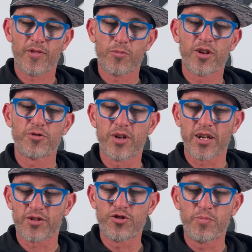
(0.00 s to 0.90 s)
But I do like
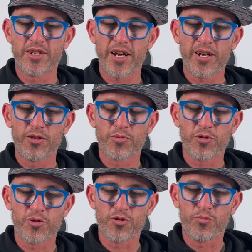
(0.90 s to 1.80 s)
a 2-piece handle, so we're
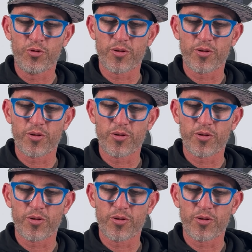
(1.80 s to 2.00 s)
going to pull it